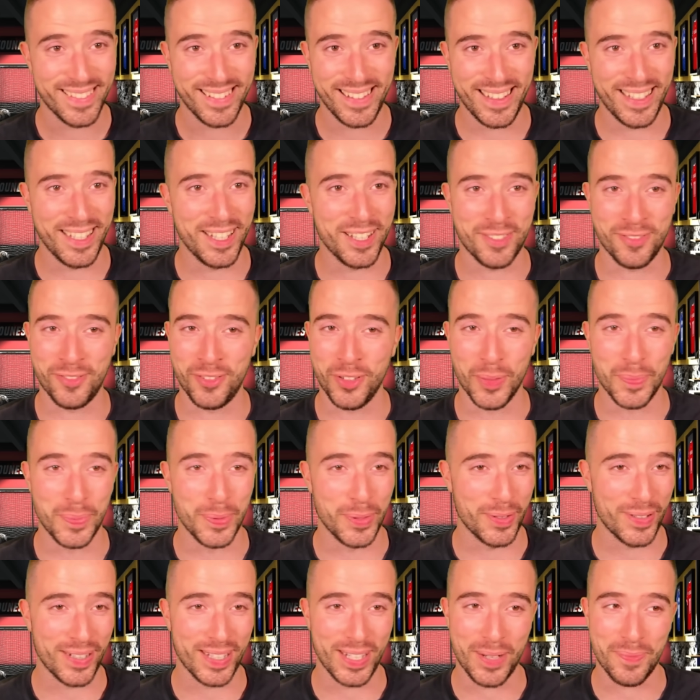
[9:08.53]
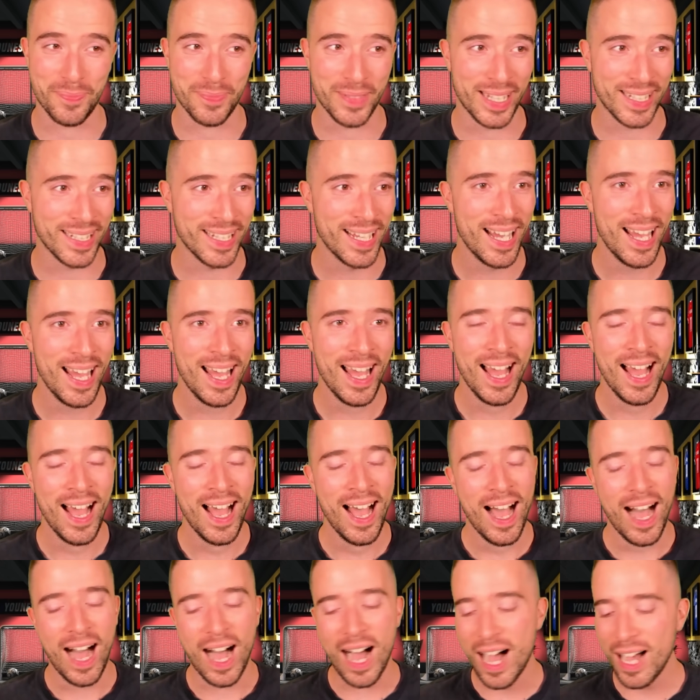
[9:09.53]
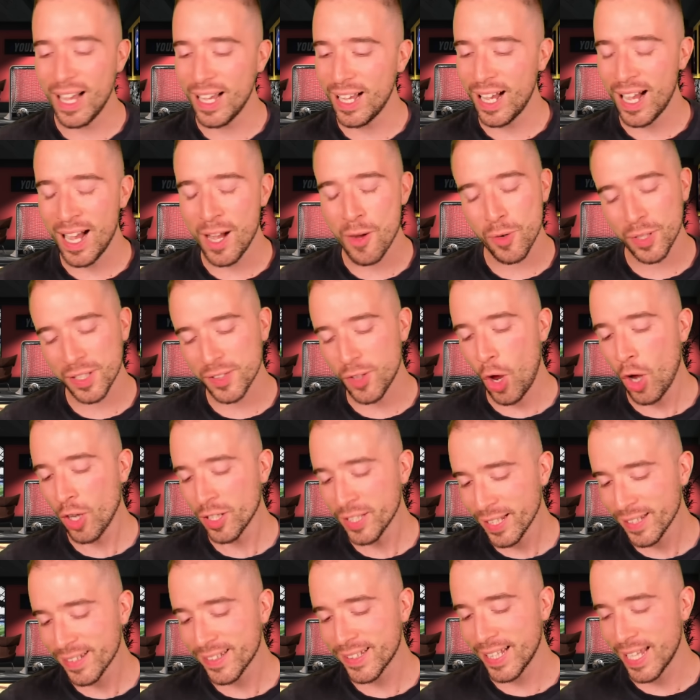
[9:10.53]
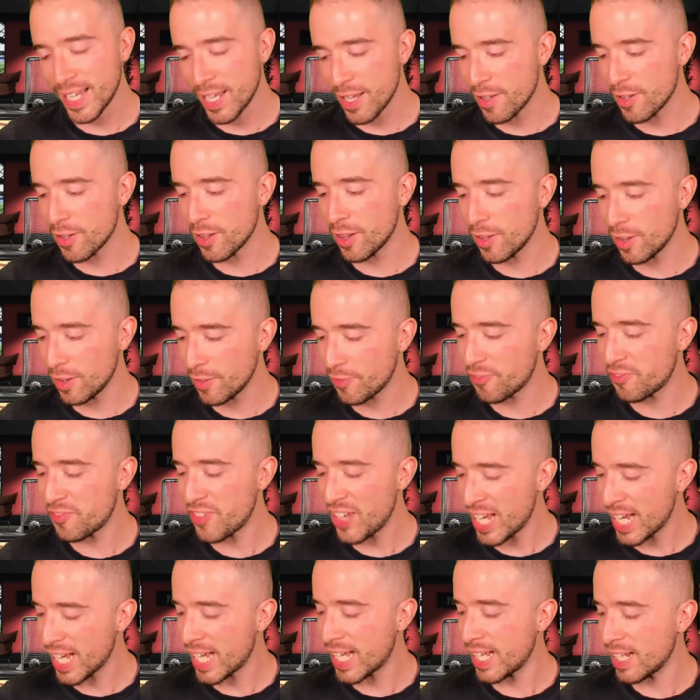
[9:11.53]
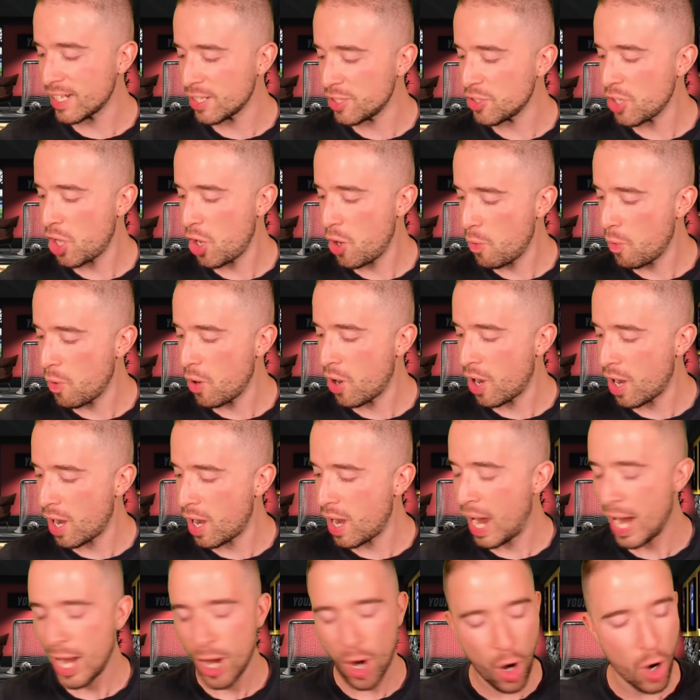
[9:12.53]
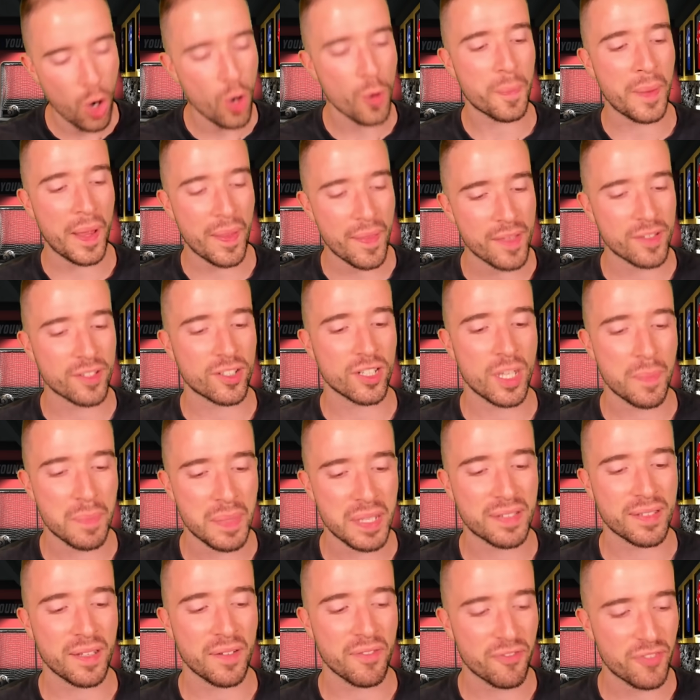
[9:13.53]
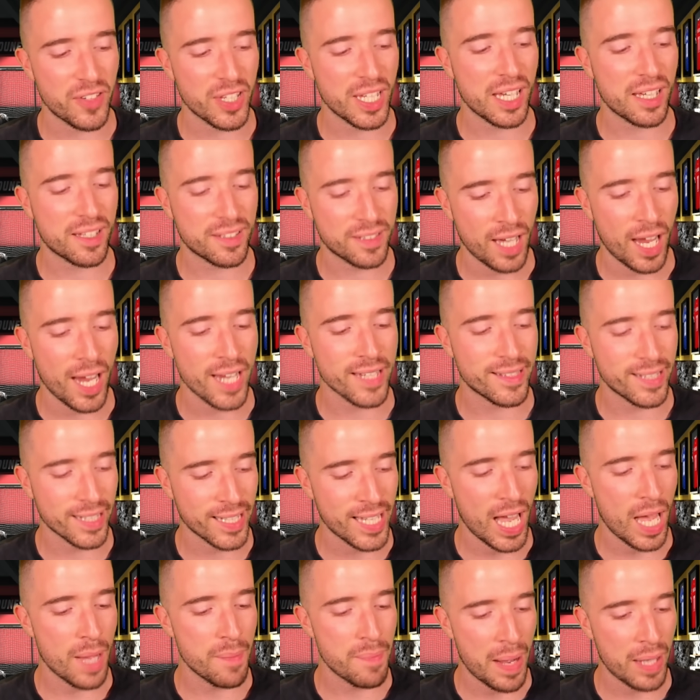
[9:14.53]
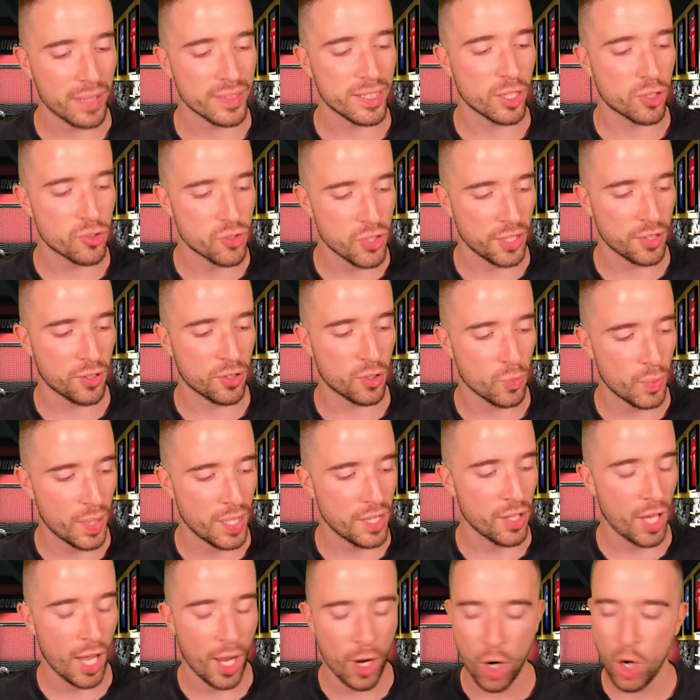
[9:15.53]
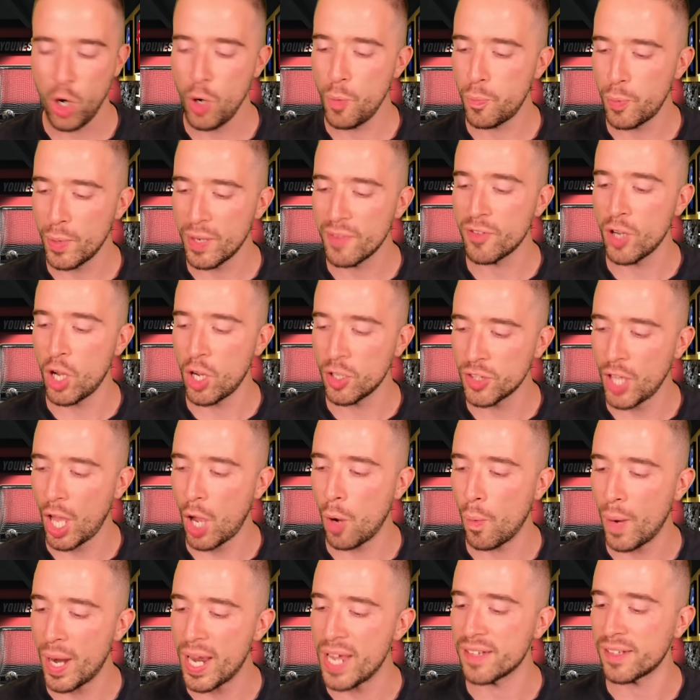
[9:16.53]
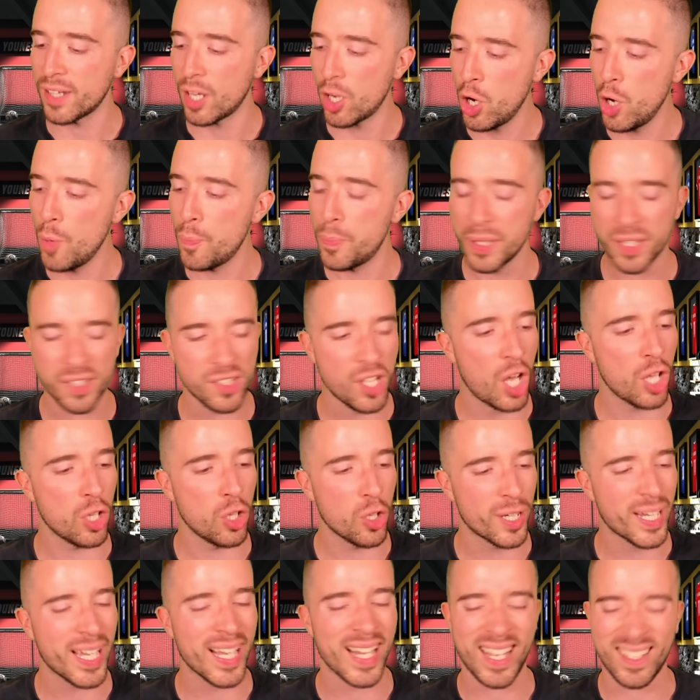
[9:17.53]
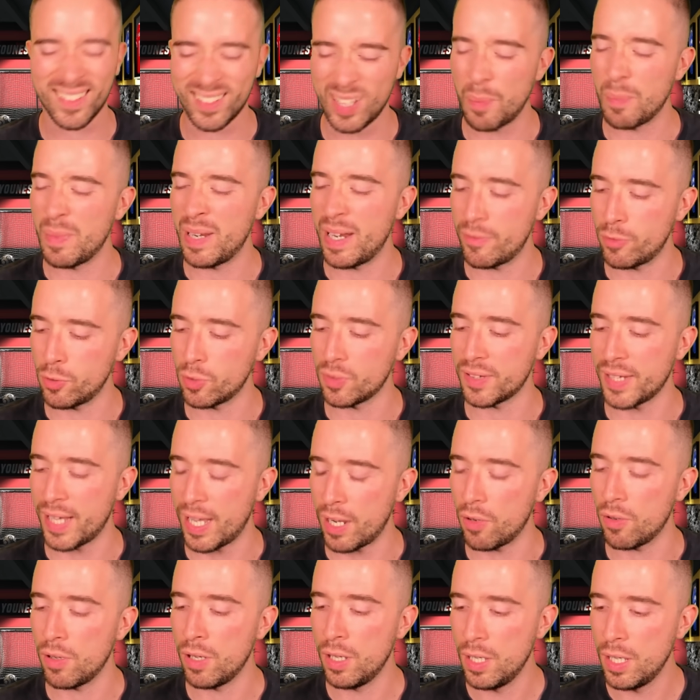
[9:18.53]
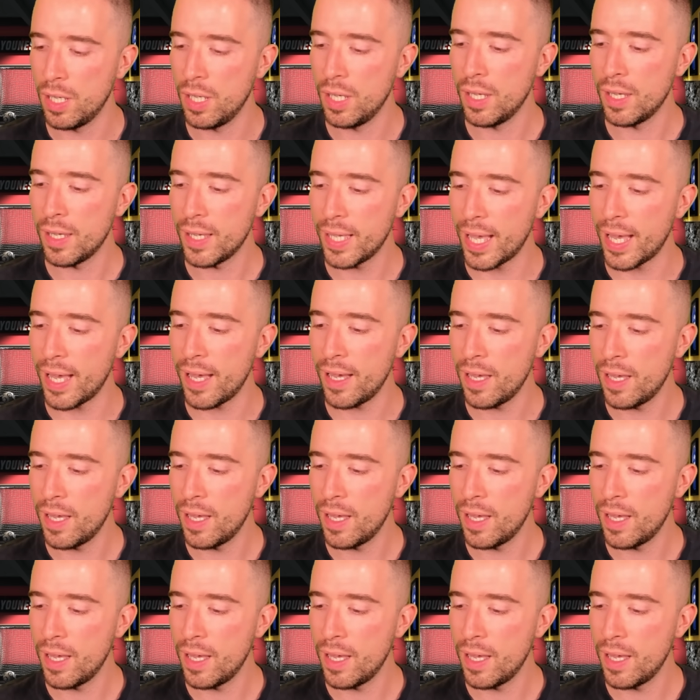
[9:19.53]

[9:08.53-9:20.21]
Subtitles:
This football club, man. I was honestly thinking, you know what? I hope that there's going to be something excited to get about this transfer window. I hope we've learned our ways. I hope we start looking at some levels now. Yeah?